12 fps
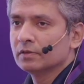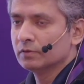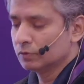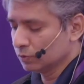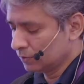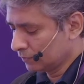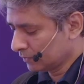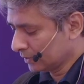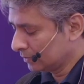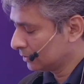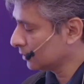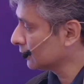do different,
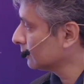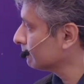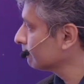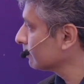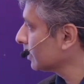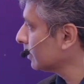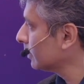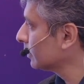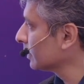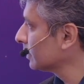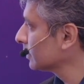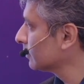you
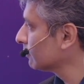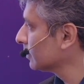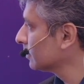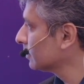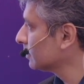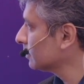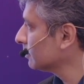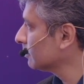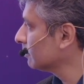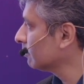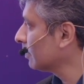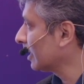can take different
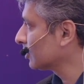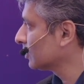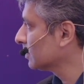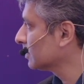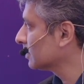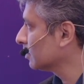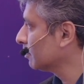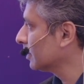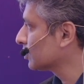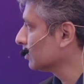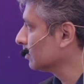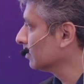actions
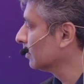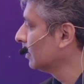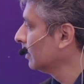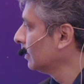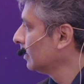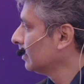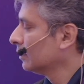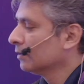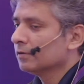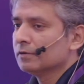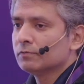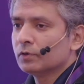based on
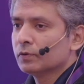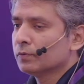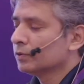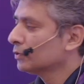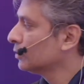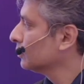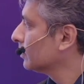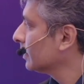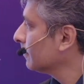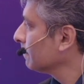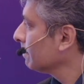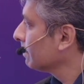what you want to do there.
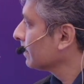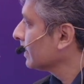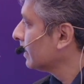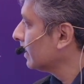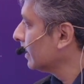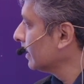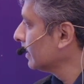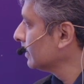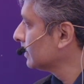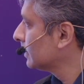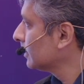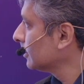
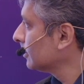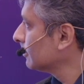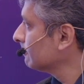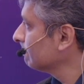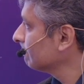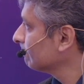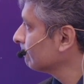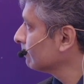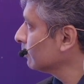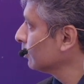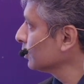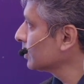And
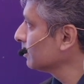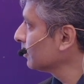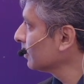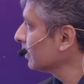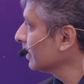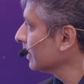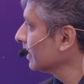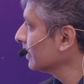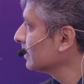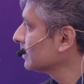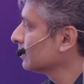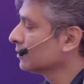most importantly, again,
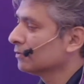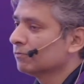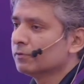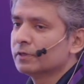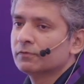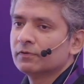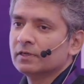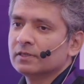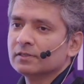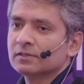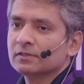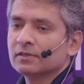is on the word
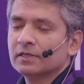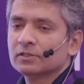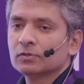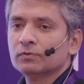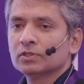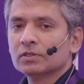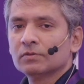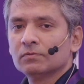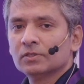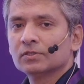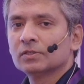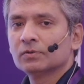filters, right? So which are the
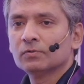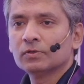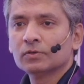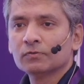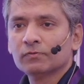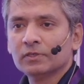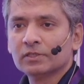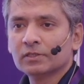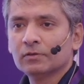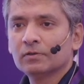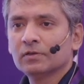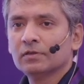words that you want to filter
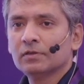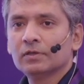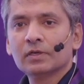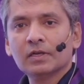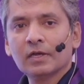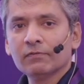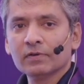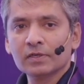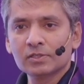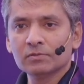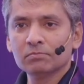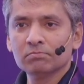out? You can have a
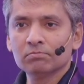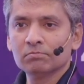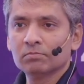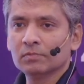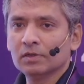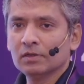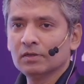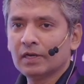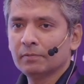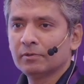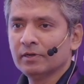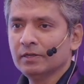custom
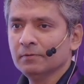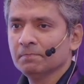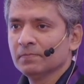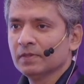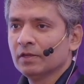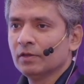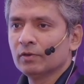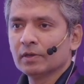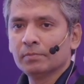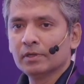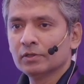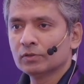library, you can
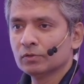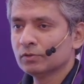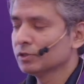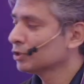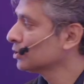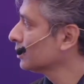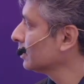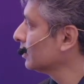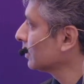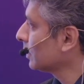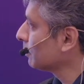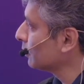build your own dictionary, you
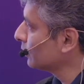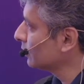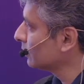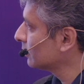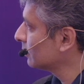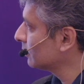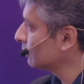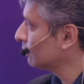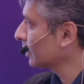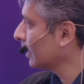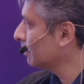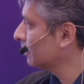can upload your
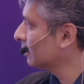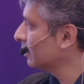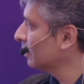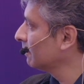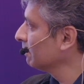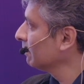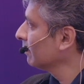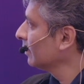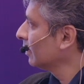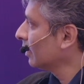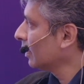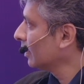vocabulary,
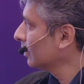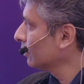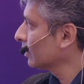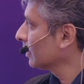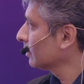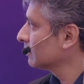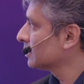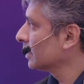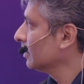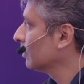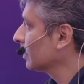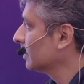and you can say,
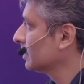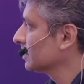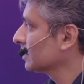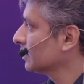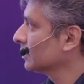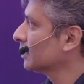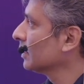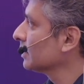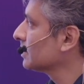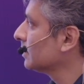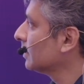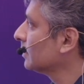okay, these are the things
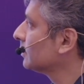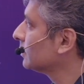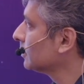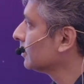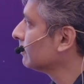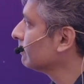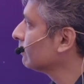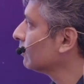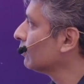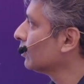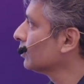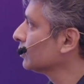that we
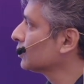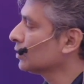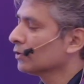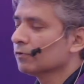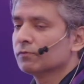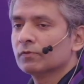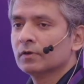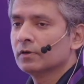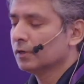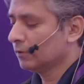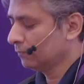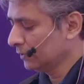want to sort of
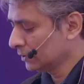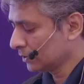filter